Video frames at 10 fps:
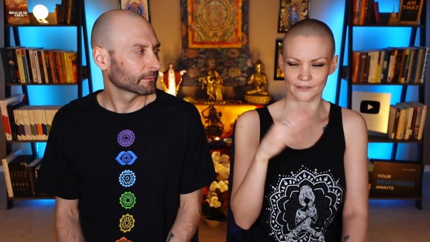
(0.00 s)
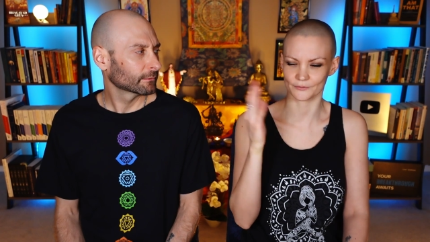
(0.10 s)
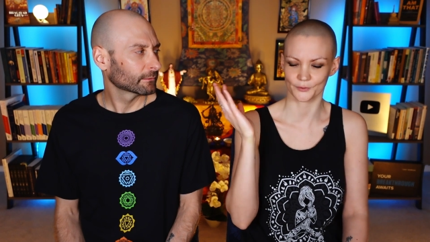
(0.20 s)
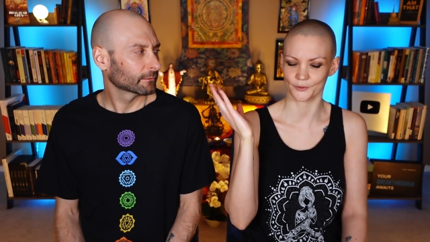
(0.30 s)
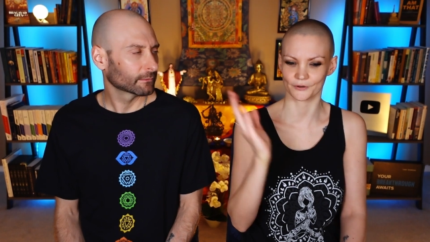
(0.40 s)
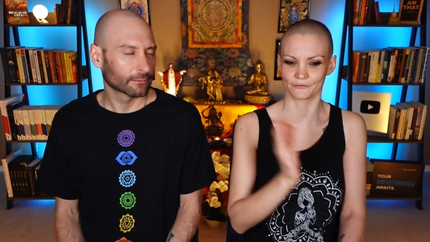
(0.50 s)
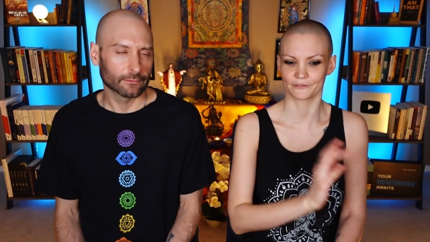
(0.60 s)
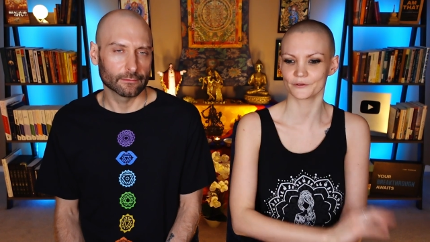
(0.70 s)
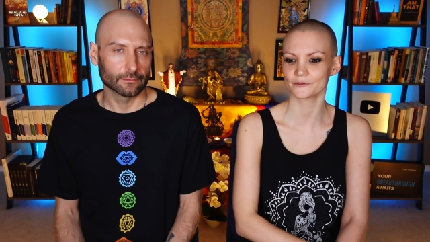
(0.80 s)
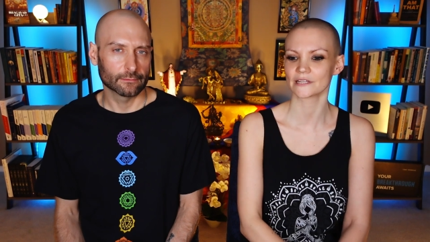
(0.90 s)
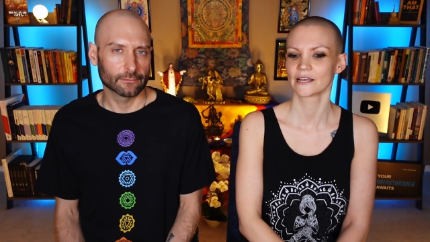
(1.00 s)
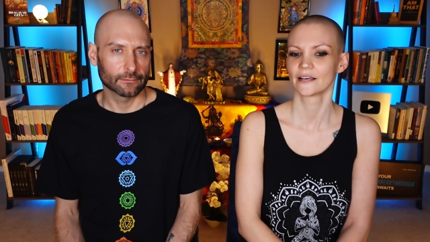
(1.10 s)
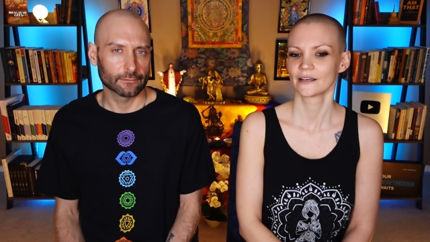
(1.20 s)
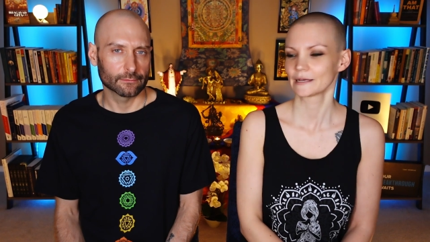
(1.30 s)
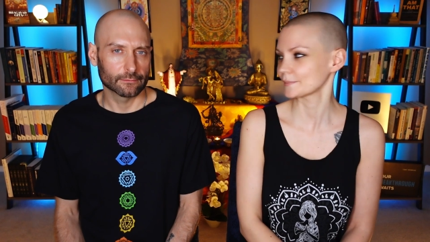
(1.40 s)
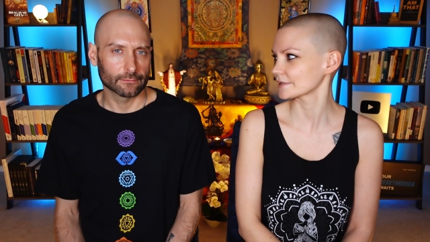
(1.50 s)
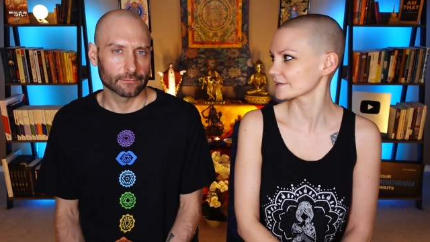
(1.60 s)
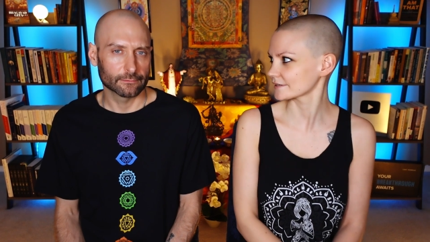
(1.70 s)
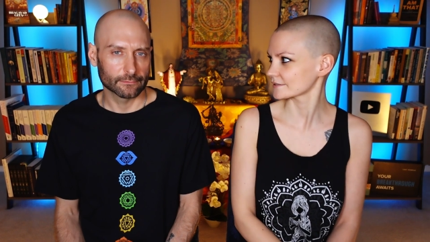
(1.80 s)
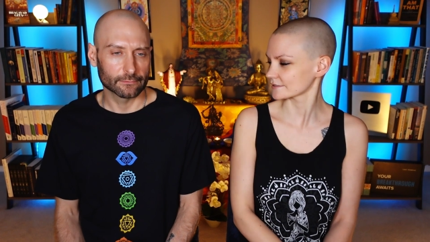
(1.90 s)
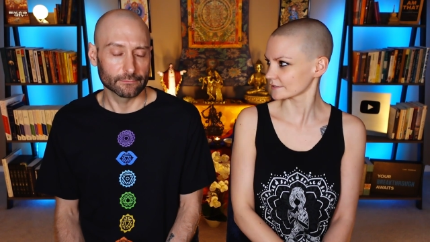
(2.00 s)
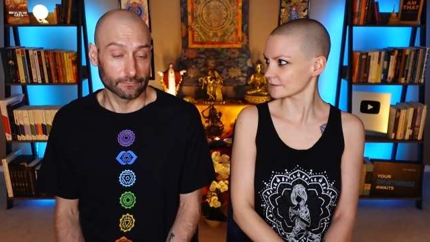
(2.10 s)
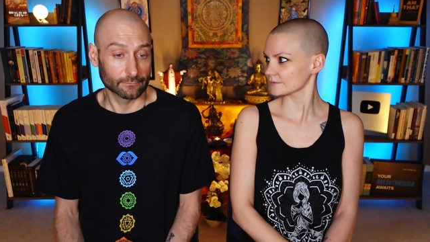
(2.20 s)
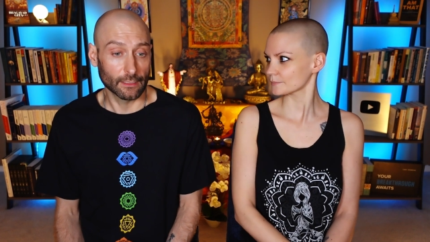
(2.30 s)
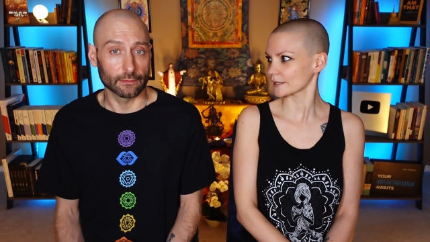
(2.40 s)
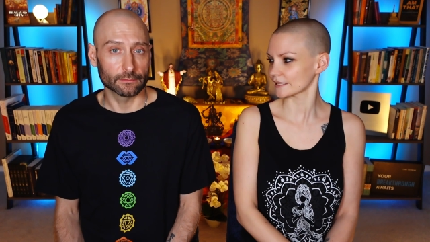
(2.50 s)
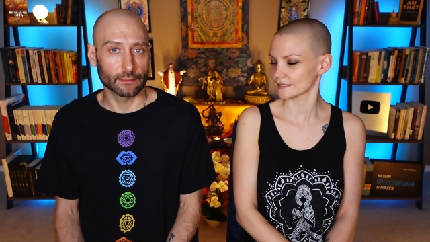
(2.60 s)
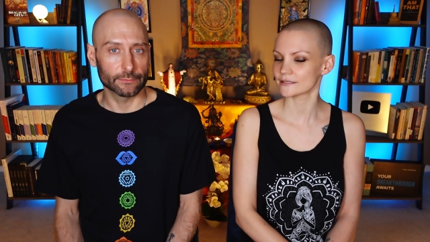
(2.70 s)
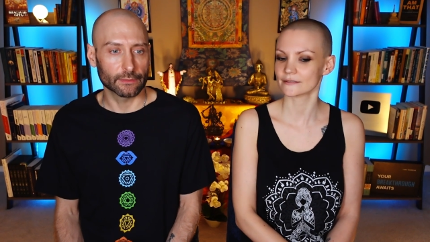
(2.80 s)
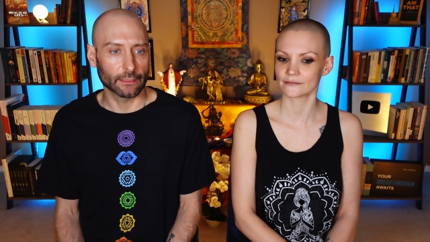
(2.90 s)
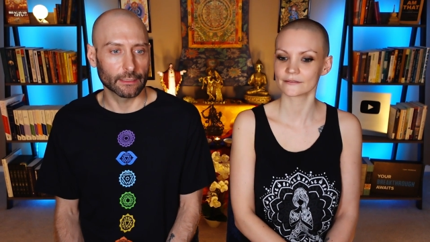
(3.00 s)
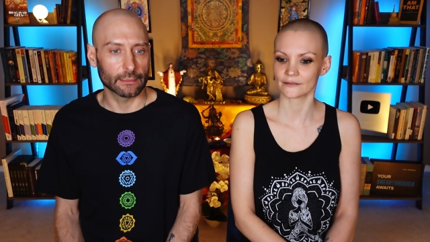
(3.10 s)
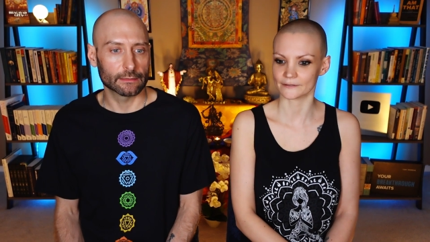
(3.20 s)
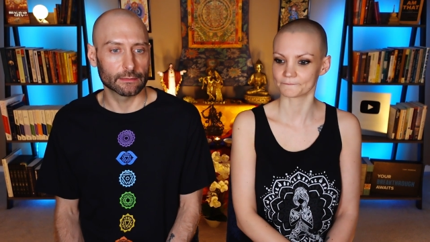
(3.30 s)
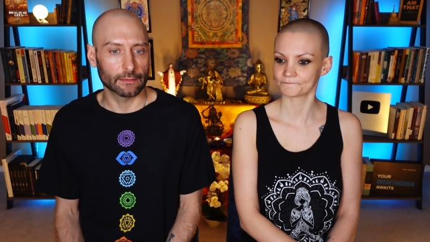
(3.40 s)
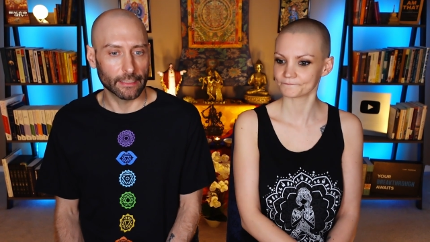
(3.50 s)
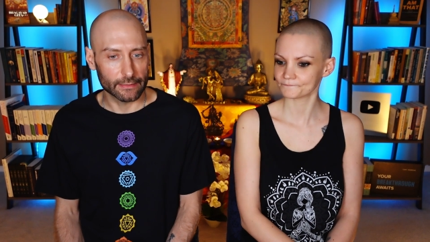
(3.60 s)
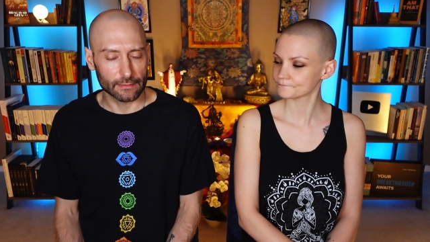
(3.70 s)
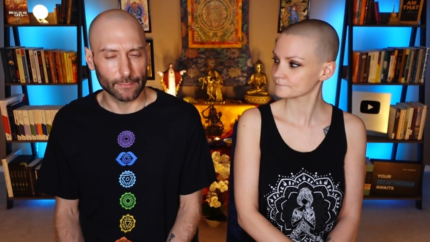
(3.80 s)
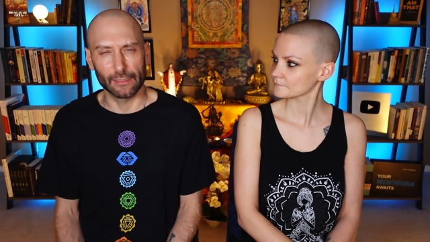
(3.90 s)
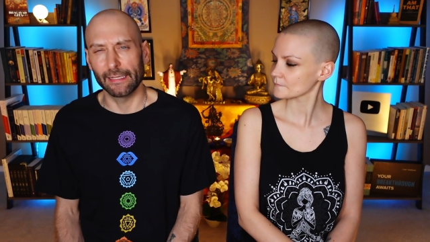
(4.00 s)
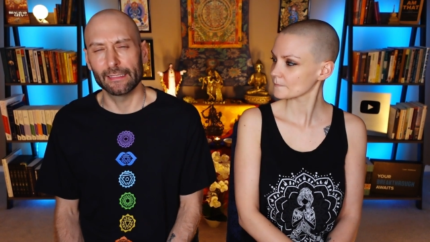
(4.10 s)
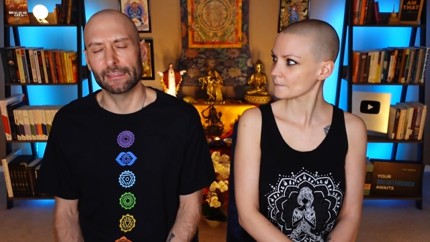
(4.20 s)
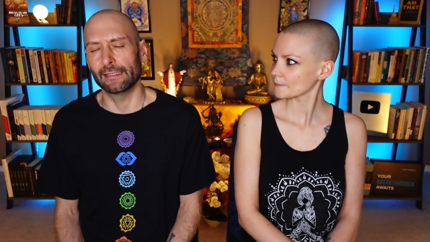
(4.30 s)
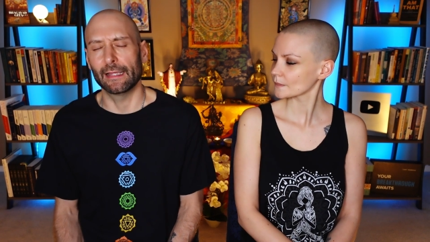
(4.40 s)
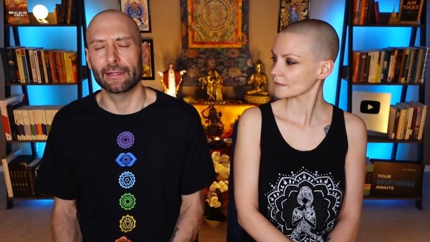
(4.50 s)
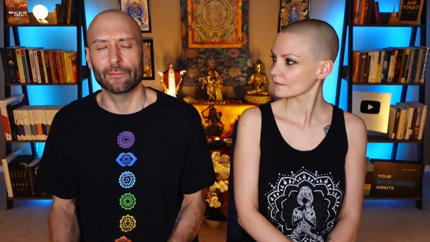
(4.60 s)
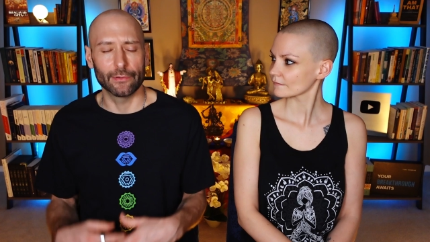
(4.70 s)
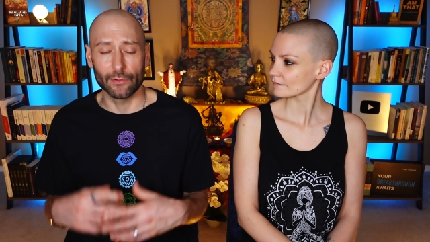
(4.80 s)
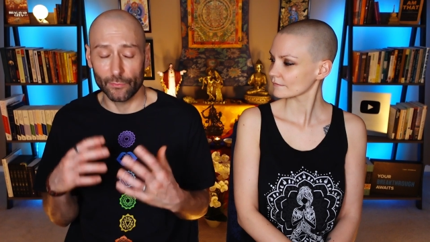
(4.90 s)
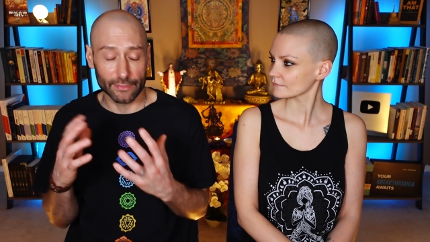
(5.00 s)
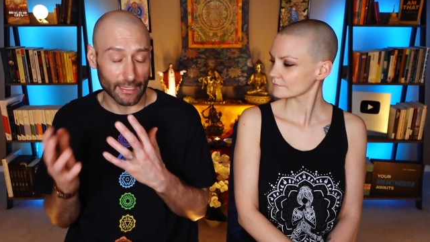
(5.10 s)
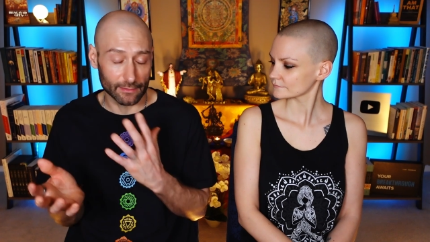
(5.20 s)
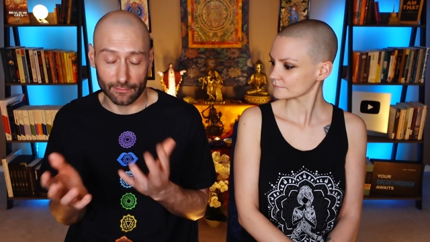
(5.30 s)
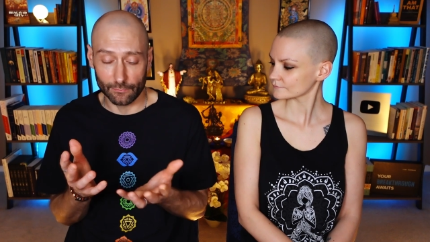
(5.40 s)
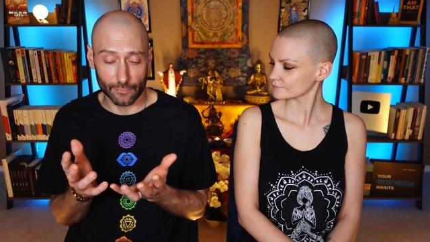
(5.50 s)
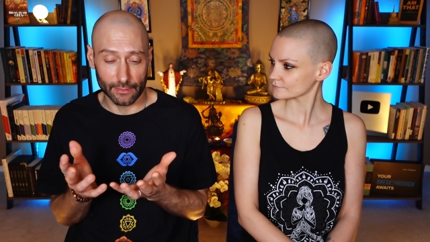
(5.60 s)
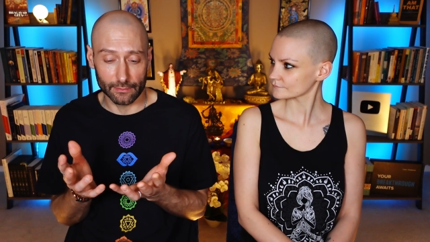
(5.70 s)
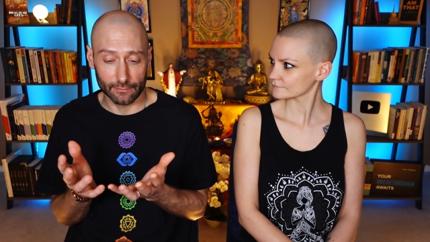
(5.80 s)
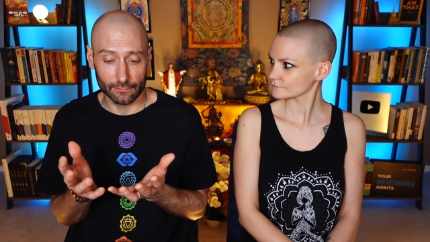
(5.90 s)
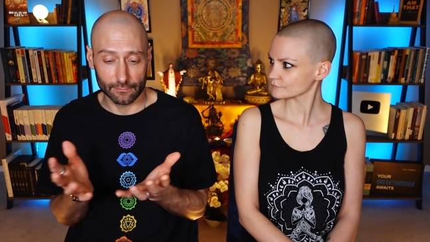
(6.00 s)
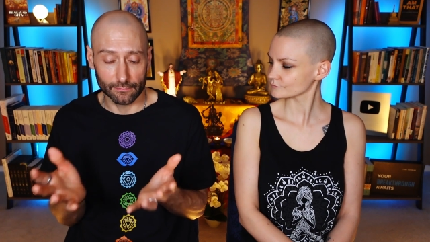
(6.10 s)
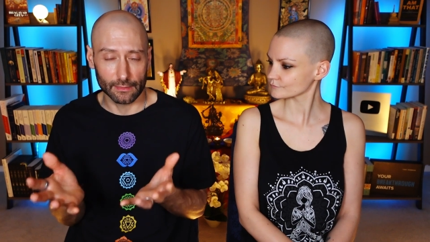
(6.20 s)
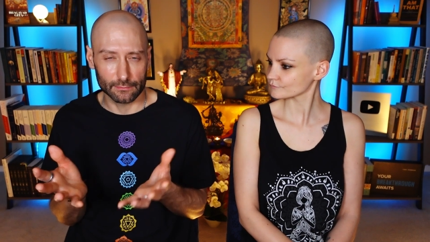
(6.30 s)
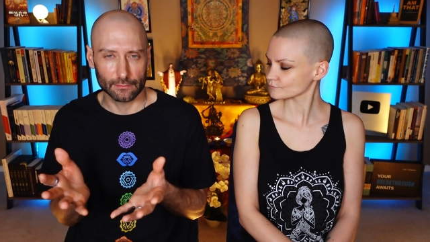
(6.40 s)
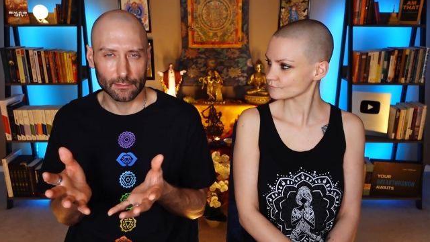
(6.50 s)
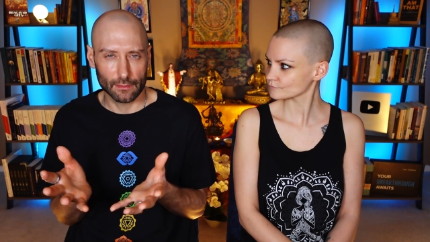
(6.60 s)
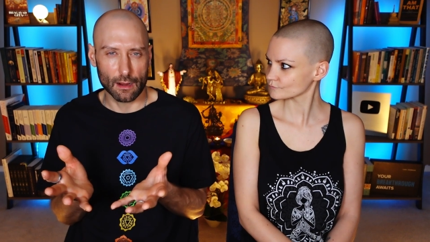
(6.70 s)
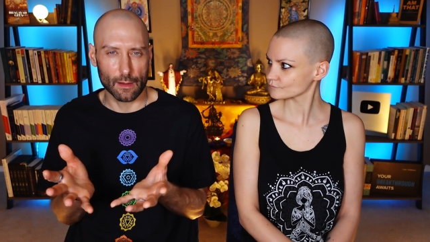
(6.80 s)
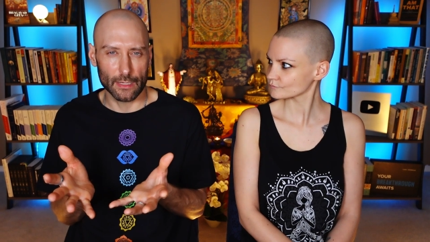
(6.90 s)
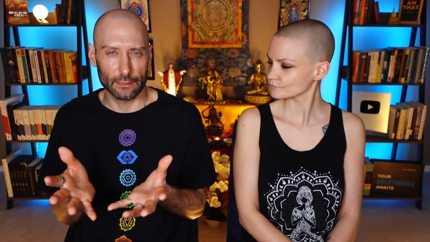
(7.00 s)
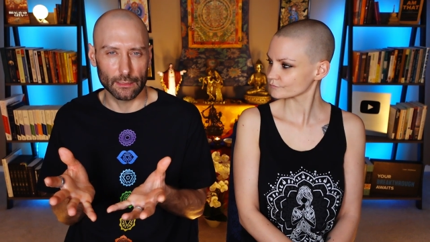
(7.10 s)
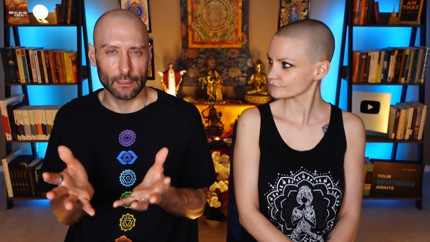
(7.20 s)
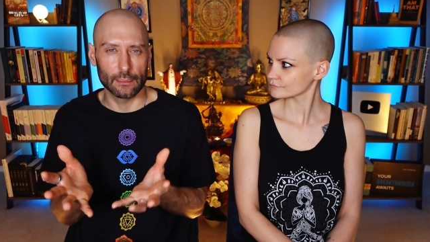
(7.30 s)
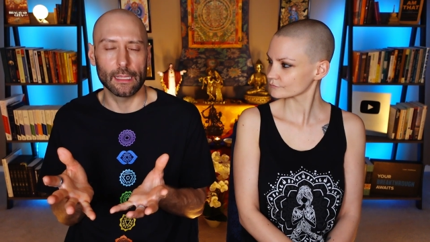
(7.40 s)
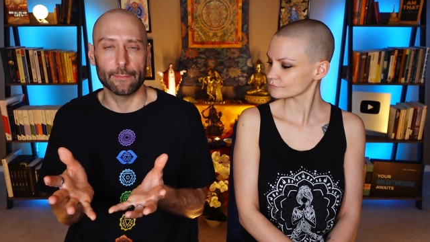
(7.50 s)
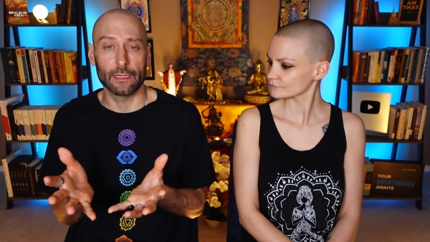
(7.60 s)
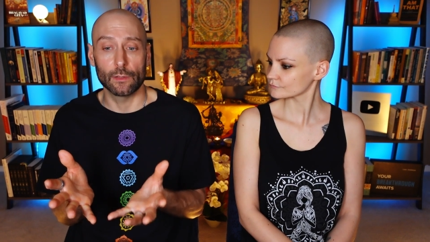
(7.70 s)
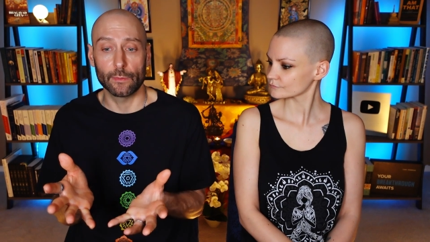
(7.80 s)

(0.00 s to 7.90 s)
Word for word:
Speaker 1: and we were confused, but it is a
Speaker 2: yeah, place. It seems like it's okay. it's a place, and I don't know yet. Nobody has commented and let me know